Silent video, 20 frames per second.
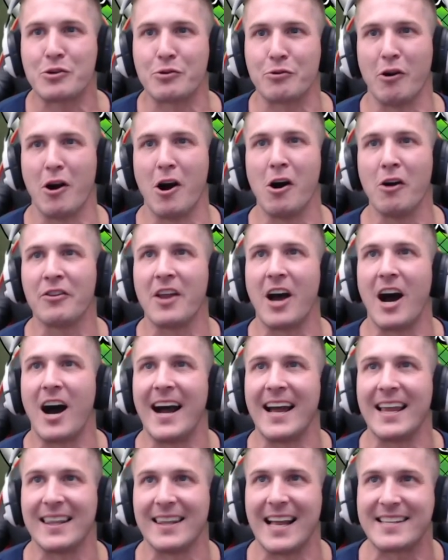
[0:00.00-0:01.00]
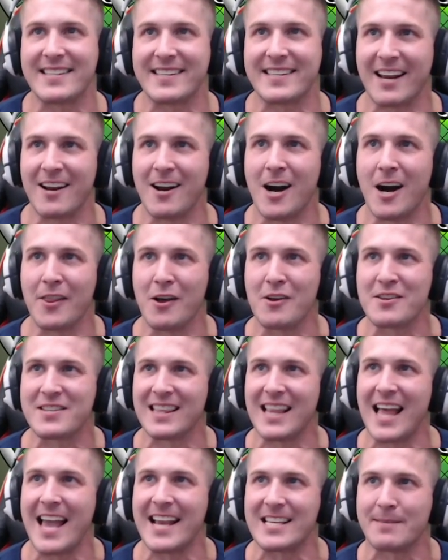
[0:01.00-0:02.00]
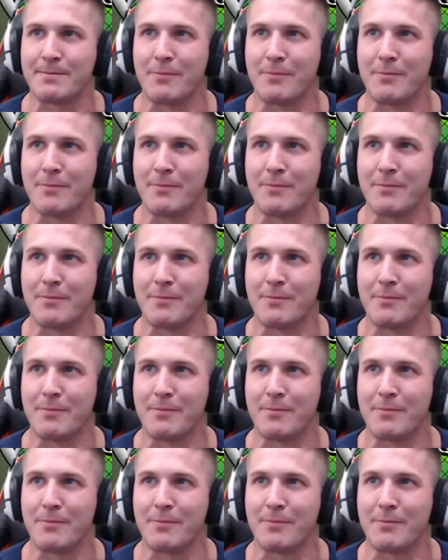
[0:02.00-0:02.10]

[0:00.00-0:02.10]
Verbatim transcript: not. Let's get all those likes,